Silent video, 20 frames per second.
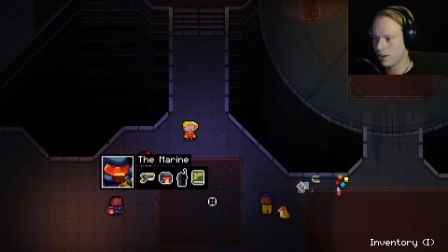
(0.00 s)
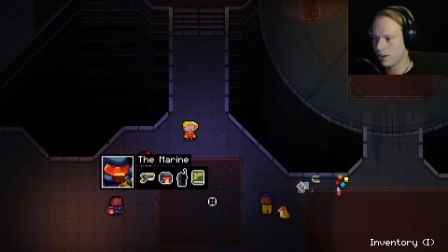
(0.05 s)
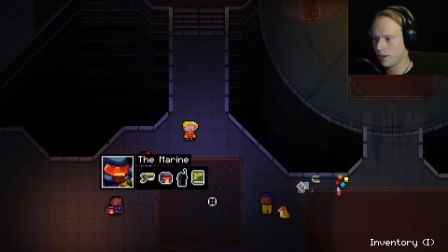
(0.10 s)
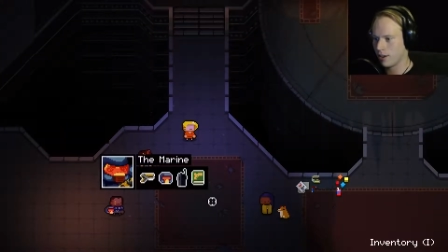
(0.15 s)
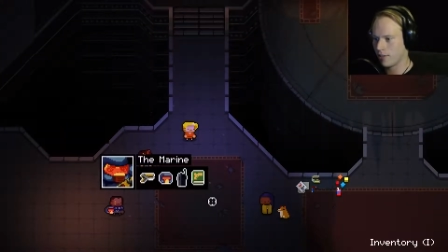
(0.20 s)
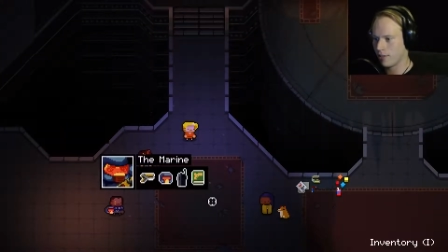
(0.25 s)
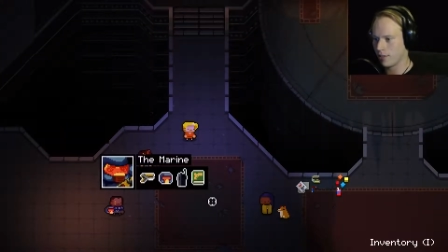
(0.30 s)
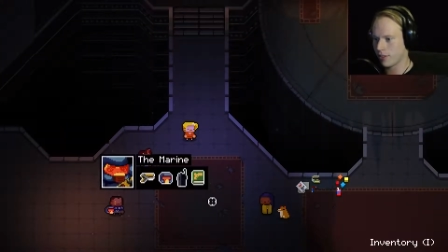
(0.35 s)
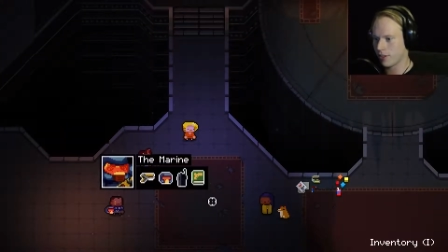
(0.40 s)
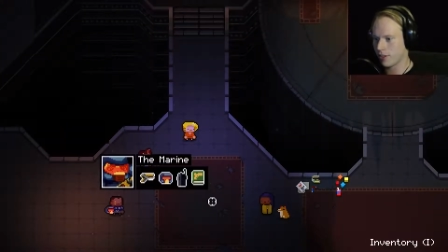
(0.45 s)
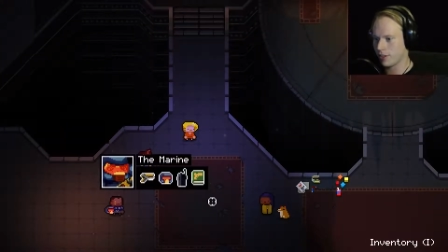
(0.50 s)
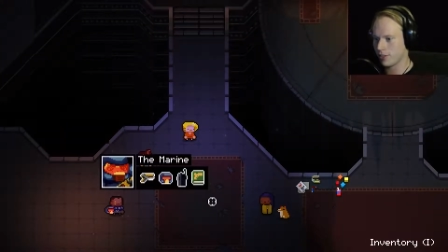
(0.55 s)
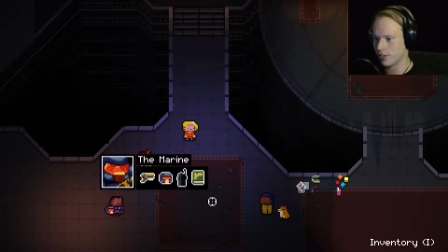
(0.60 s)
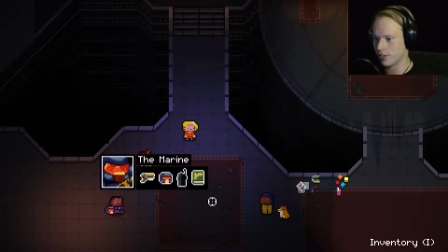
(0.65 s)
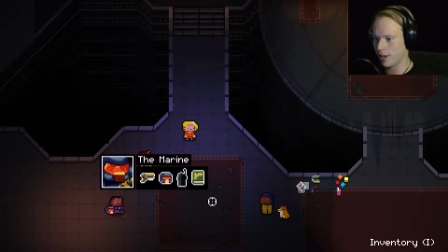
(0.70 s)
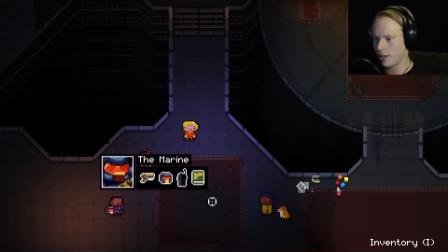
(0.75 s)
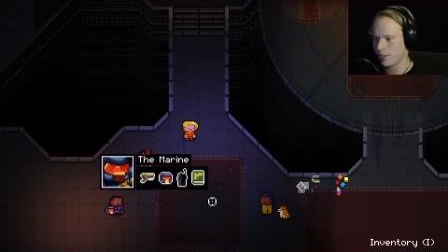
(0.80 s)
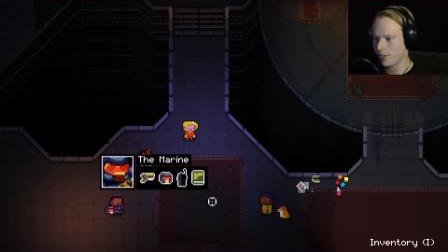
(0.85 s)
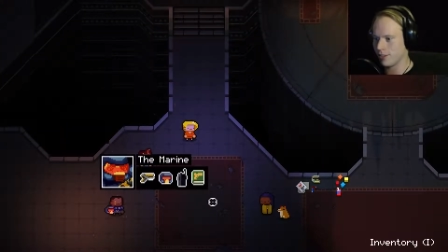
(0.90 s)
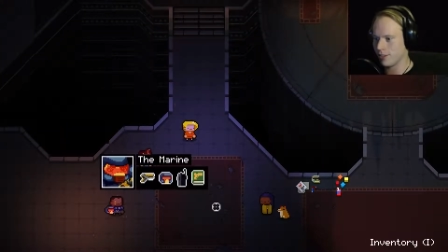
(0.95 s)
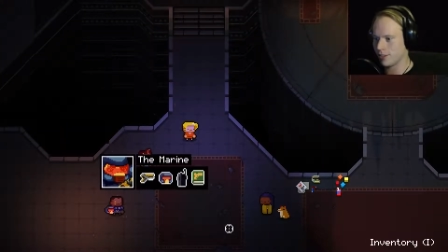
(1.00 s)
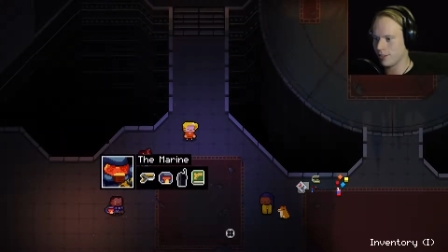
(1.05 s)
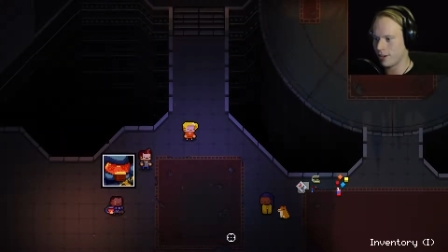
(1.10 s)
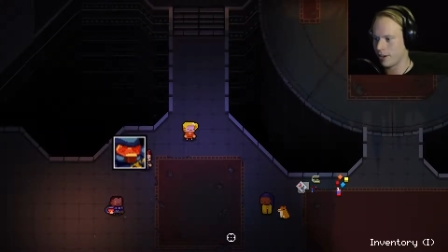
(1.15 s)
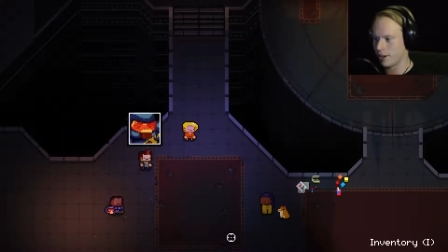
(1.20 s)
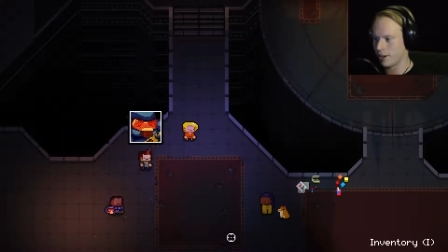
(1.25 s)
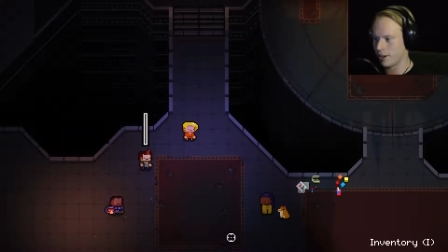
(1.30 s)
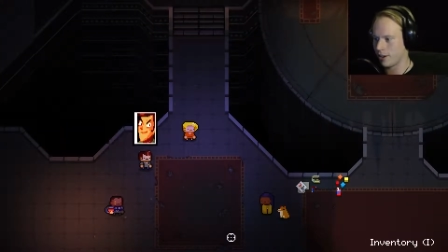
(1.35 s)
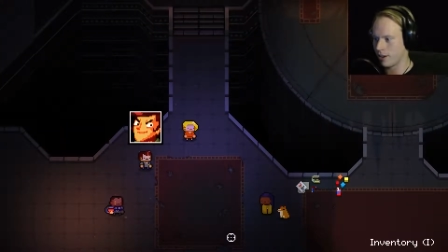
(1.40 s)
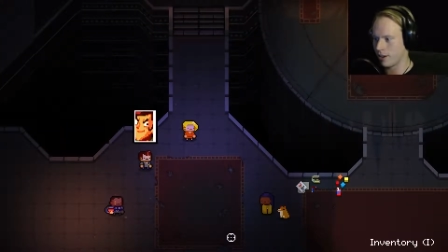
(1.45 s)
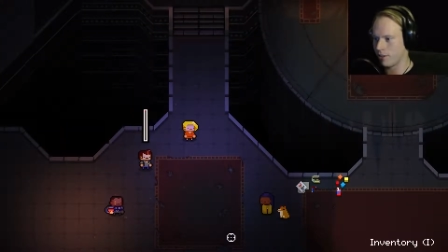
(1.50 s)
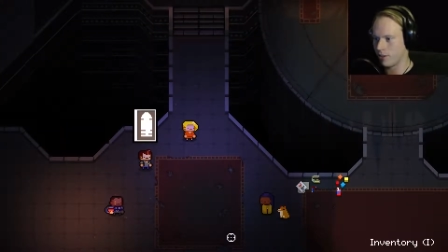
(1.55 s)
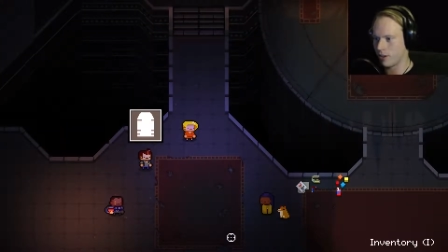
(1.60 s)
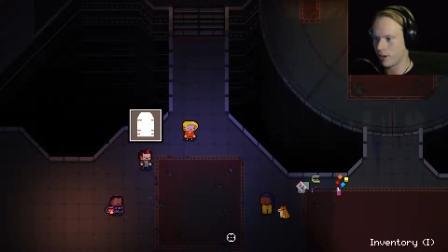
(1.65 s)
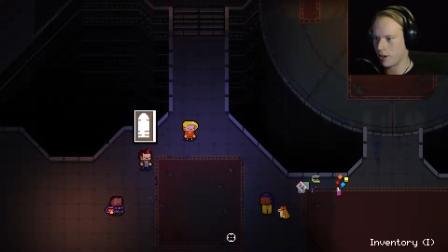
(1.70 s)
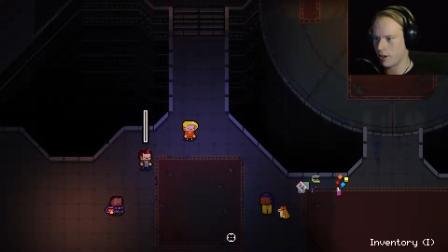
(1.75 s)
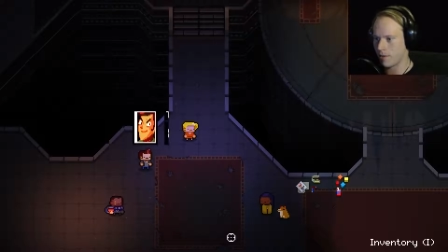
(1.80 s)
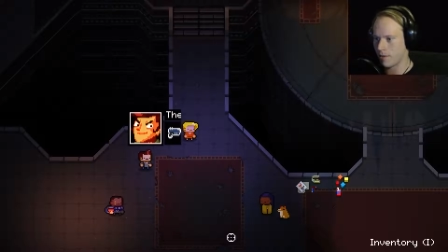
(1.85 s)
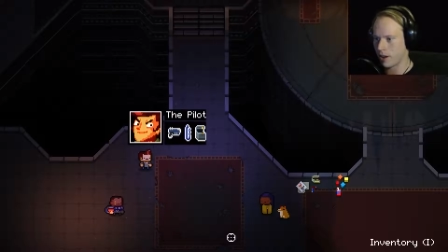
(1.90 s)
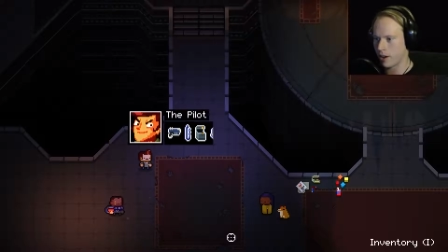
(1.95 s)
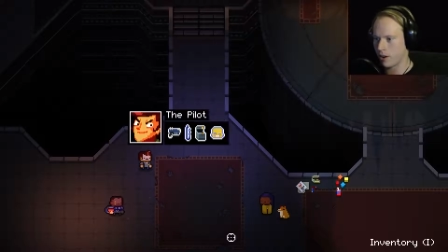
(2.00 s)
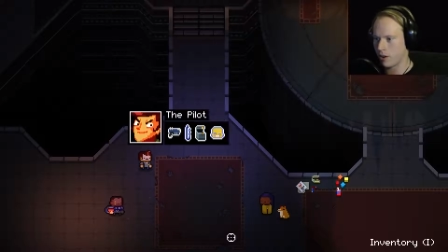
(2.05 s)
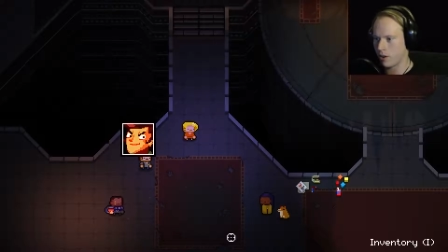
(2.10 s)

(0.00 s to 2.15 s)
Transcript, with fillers: Everything is guns in here. Where am I?